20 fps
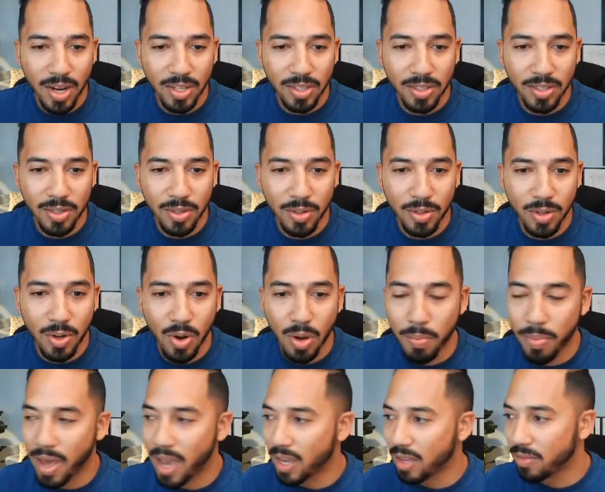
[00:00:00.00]
into
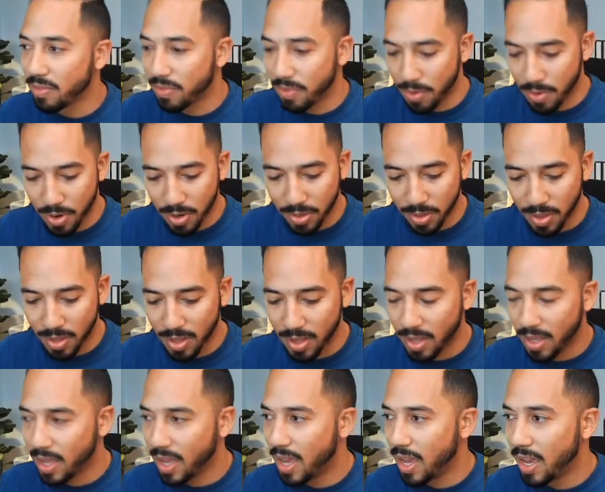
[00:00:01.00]
going back and forth,
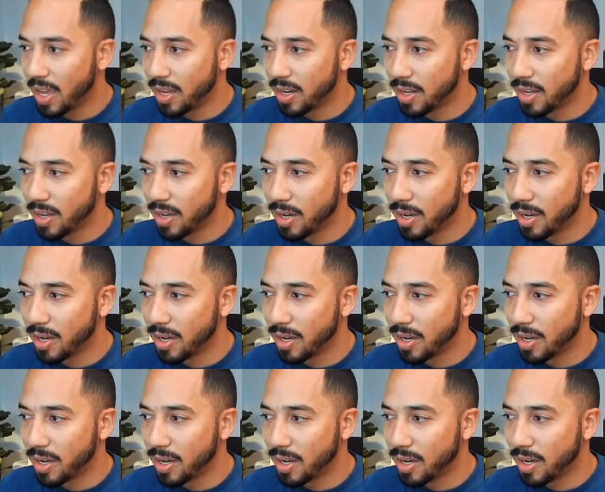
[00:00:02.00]
and